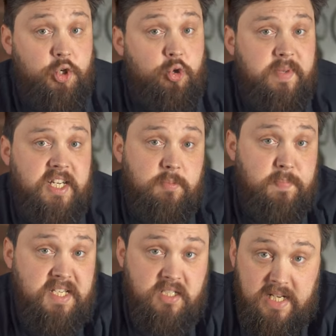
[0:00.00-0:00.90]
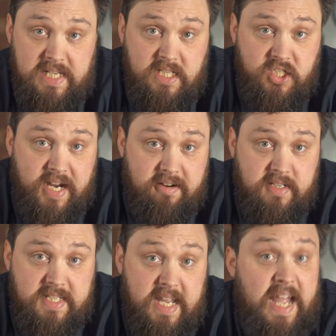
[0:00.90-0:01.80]
2 Minute Beach Clean
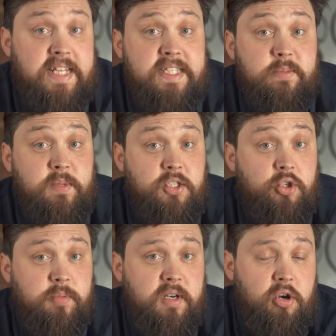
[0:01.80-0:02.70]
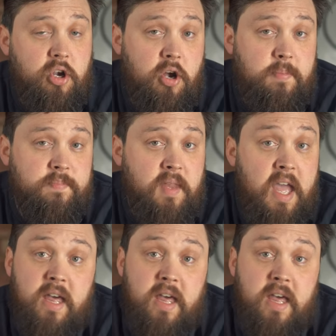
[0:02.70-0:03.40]
charity and simplyscuba.com.